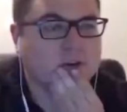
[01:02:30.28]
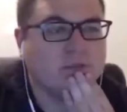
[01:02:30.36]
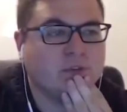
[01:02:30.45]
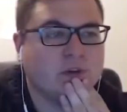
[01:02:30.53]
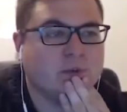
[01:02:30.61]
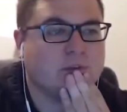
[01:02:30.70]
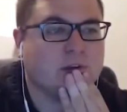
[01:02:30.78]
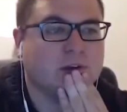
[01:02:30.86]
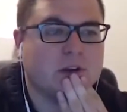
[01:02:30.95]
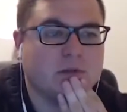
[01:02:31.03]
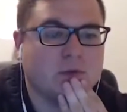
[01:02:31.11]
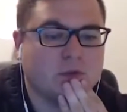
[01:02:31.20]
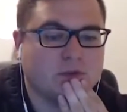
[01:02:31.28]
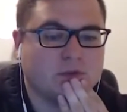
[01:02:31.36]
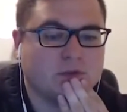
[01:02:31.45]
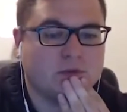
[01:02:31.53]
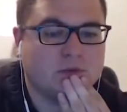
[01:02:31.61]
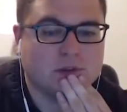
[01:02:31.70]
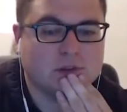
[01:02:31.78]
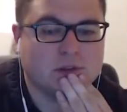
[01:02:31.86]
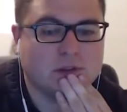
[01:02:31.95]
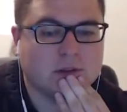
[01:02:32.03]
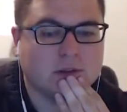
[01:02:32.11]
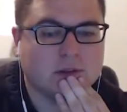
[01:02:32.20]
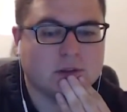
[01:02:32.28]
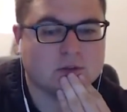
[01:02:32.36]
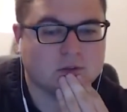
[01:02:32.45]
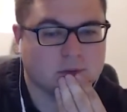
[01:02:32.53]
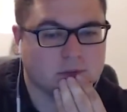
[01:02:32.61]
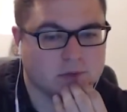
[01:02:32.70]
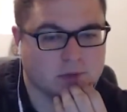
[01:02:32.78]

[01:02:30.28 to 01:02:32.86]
from Daredevil was different than the Elektra from